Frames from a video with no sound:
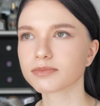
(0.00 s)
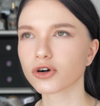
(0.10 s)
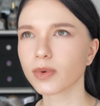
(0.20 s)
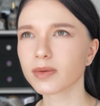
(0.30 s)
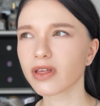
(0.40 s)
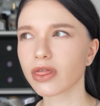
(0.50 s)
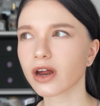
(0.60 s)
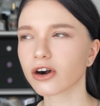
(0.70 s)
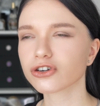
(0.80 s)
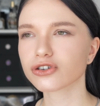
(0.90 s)
Probably they
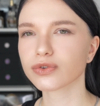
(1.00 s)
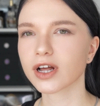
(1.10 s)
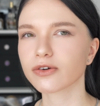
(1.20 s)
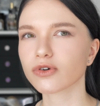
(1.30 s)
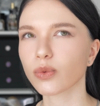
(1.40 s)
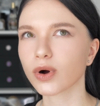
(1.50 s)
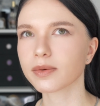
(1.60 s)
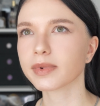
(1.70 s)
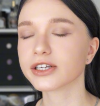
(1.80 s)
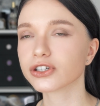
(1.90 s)
are just flying from
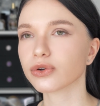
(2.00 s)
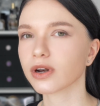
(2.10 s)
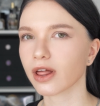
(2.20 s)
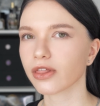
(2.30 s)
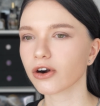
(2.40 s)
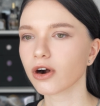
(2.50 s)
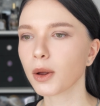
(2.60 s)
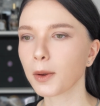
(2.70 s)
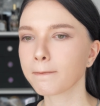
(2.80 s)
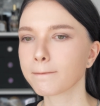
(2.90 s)
one base to
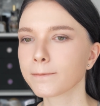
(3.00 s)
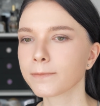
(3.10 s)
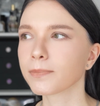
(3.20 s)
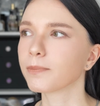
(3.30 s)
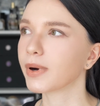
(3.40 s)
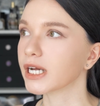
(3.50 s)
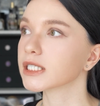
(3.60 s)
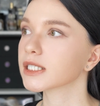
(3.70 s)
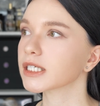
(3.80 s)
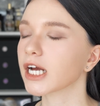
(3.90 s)
another,
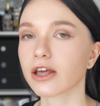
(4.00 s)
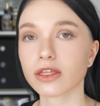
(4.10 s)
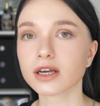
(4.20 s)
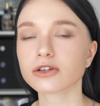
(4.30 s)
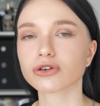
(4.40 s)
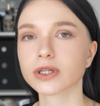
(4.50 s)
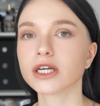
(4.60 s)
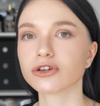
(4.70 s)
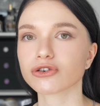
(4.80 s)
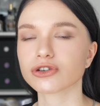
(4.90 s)
but I think it's really
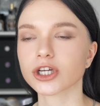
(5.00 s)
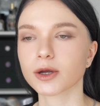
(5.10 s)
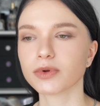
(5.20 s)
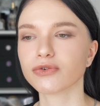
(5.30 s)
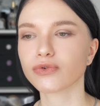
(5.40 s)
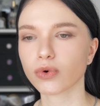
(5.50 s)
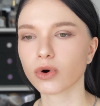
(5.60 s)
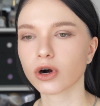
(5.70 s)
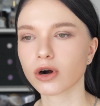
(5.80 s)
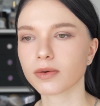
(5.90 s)
interesting
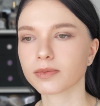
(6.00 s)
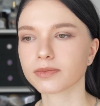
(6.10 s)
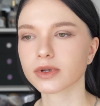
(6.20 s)
because